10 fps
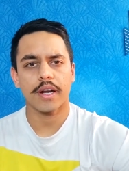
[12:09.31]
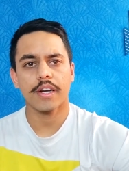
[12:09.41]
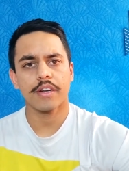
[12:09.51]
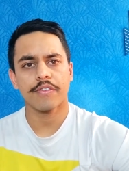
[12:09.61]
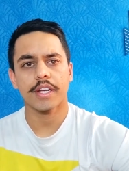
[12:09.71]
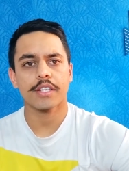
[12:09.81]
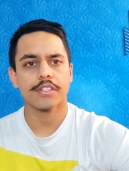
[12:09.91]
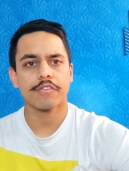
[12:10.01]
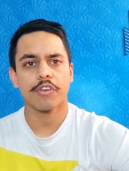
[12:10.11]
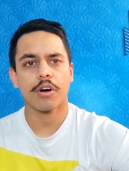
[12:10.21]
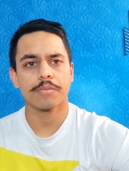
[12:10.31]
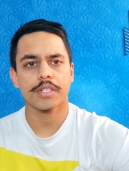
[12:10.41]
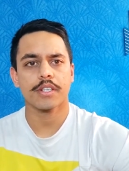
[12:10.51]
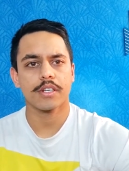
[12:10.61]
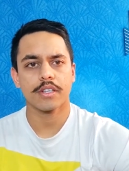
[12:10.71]
identification forms
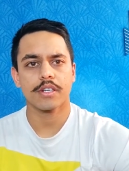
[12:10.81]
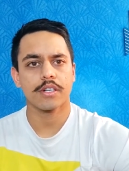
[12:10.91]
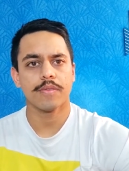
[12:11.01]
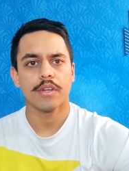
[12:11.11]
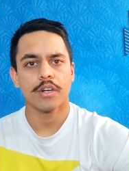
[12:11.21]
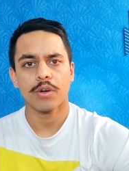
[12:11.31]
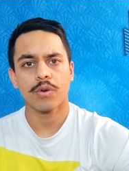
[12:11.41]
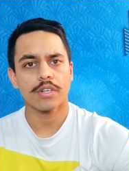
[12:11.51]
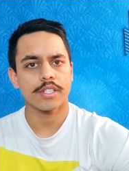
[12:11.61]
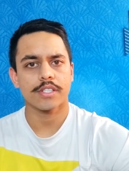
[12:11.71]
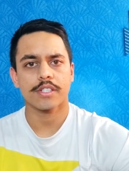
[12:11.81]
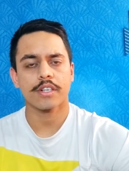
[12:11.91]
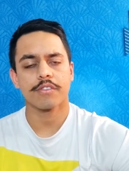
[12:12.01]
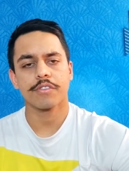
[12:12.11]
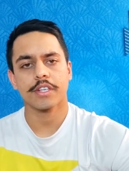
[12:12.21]
and the no risk
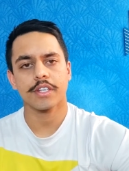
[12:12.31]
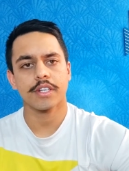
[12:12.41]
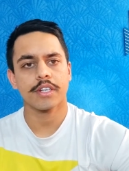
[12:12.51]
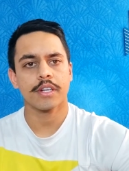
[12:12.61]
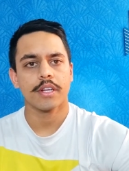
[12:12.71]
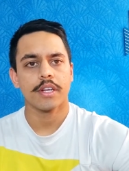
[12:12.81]
certificate,